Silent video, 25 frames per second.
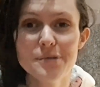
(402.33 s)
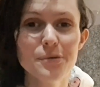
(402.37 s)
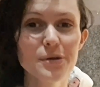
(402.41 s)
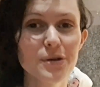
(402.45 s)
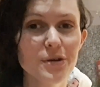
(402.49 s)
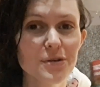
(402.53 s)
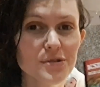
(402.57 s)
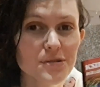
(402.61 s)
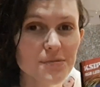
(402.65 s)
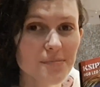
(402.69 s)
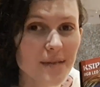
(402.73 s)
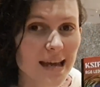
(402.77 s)
We
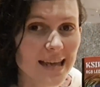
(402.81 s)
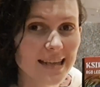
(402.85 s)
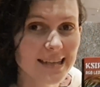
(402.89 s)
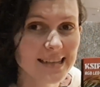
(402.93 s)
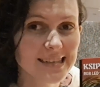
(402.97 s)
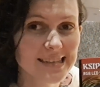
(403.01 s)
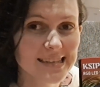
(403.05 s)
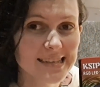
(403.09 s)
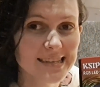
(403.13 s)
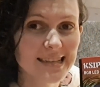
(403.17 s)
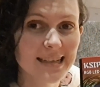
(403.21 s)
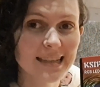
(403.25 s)
got some
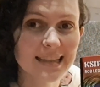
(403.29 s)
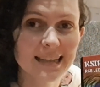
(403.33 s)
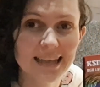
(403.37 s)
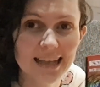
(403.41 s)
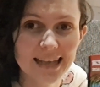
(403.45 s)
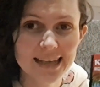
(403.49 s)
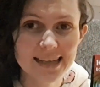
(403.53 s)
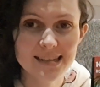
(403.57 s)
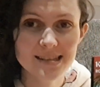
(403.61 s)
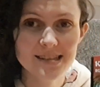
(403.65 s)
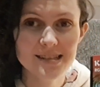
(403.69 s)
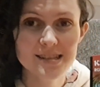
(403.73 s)
LED
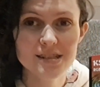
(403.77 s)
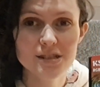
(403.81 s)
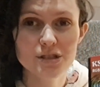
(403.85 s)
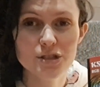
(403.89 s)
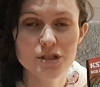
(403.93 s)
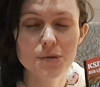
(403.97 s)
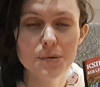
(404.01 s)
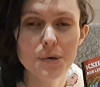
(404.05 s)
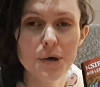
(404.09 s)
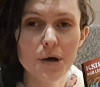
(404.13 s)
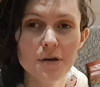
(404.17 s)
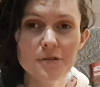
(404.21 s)
lights.
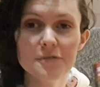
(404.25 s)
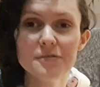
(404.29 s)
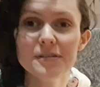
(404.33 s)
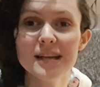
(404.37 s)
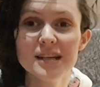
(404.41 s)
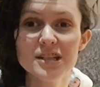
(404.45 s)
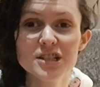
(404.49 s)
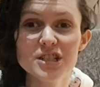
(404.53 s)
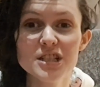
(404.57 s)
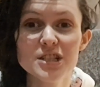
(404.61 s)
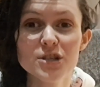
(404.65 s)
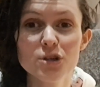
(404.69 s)
So our flat
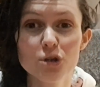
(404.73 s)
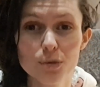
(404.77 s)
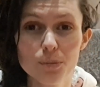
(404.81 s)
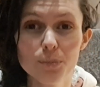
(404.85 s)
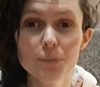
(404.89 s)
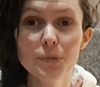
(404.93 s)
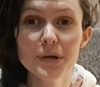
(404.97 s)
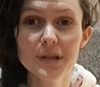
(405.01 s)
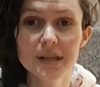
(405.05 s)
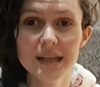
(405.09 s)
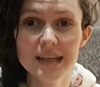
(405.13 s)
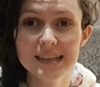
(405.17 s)
actually come
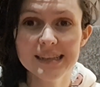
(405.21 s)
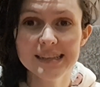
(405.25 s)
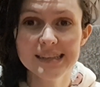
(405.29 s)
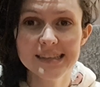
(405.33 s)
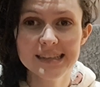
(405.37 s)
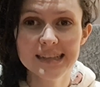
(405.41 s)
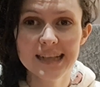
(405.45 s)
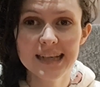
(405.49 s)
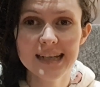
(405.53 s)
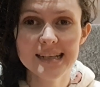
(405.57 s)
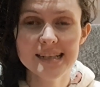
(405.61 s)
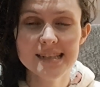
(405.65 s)
with
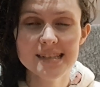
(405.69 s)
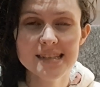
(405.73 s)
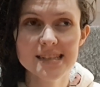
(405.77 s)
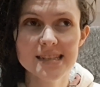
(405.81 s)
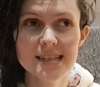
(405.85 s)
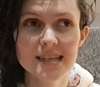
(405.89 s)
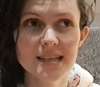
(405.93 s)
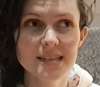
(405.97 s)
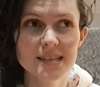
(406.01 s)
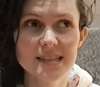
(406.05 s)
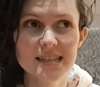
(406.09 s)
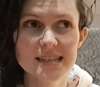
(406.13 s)
LED lights,
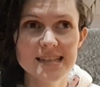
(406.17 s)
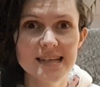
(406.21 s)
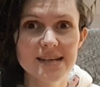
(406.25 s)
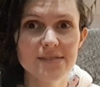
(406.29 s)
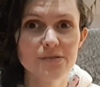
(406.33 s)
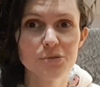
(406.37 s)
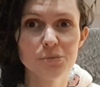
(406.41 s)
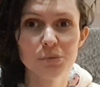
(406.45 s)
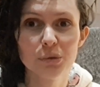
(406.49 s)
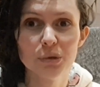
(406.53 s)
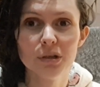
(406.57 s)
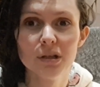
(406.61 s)
and they're
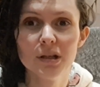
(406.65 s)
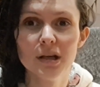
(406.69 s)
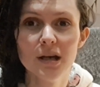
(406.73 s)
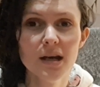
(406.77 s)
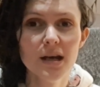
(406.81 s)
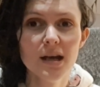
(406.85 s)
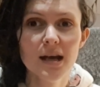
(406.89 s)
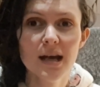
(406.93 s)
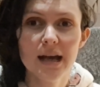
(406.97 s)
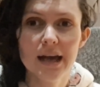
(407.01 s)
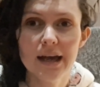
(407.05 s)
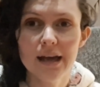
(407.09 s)
terrible.
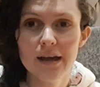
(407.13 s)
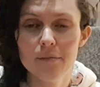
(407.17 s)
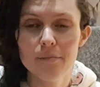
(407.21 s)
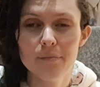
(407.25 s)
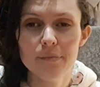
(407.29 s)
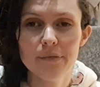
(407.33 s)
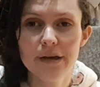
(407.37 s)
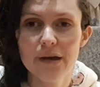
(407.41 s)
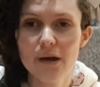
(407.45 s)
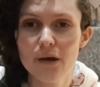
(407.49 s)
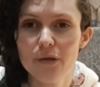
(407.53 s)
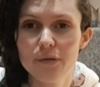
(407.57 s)

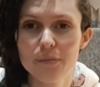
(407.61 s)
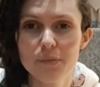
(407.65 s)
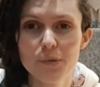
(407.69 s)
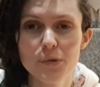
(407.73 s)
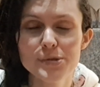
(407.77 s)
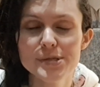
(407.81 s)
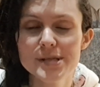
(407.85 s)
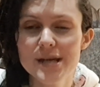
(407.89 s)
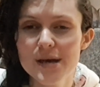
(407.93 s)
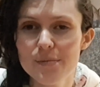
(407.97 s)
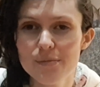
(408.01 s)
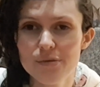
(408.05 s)
They are the
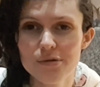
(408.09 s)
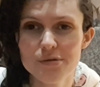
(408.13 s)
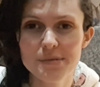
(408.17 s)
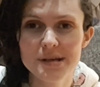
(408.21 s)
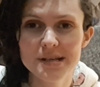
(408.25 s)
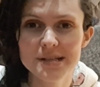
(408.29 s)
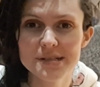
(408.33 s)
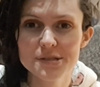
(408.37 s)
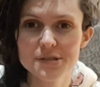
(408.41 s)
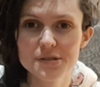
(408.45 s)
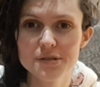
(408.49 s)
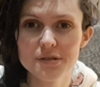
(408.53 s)
most
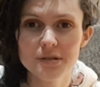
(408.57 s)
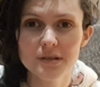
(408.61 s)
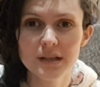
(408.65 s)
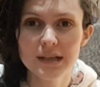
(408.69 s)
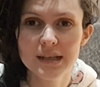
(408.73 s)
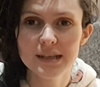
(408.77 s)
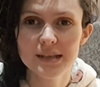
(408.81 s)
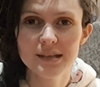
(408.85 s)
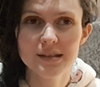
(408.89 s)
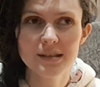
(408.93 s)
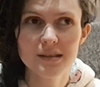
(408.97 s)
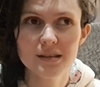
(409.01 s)
temperamental,
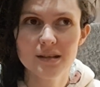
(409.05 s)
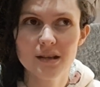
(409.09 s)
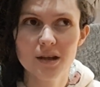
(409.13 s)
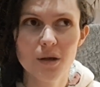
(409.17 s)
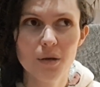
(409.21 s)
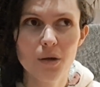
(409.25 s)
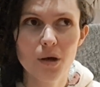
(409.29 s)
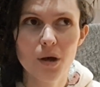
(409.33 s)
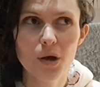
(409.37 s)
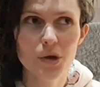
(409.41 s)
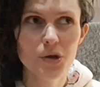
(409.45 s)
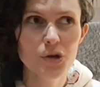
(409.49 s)
like
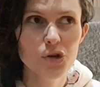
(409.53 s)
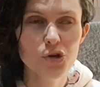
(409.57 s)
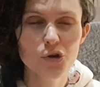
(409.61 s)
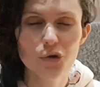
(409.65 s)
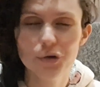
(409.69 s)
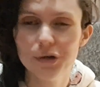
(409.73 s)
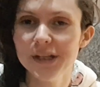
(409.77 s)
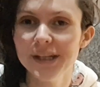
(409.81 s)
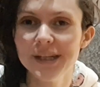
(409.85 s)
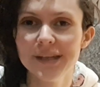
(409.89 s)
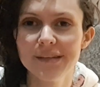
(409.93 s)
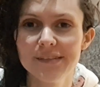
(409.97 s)

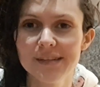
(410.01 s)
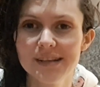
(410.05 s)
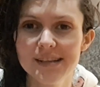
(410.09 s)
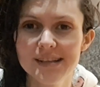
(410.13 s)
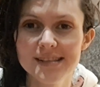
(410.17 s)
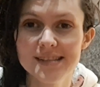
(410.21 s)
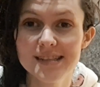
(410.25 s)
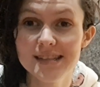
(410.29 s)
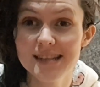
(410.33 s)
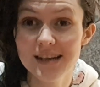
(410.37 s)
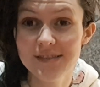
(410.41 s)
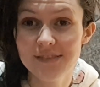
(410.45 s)
annoying
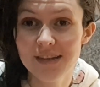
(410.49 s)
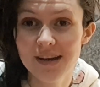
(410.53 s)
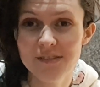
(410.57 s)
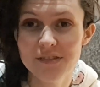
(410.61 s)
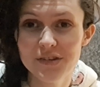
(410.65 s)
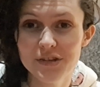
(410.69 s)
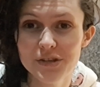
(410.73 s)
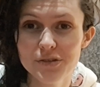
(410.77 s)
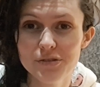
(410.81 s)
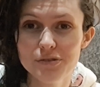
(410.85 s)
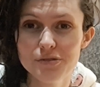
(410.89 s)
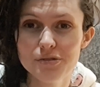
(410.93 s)
things I think I've ever
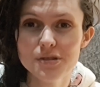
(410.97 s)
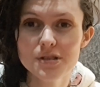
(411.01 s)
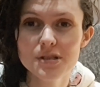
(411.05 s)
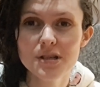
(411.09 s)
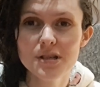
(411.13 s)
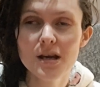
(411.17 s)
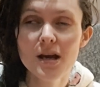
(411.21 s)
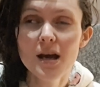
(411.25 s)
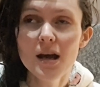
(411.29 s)
used.